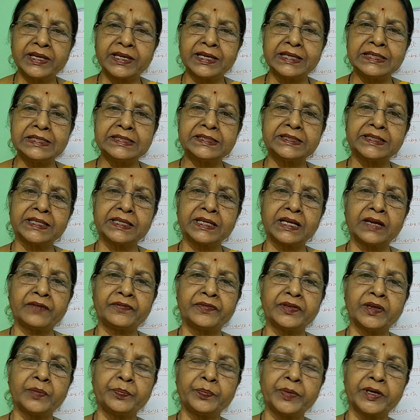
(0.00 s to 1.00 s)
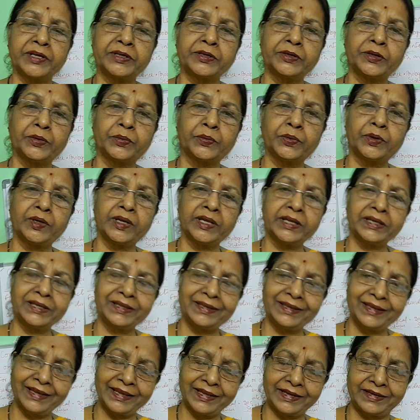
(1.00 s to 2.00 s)
culture of a particular
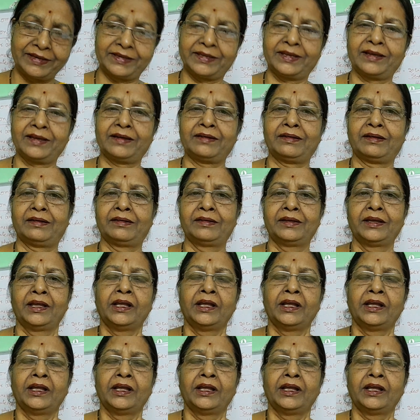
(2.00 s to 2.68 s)
area.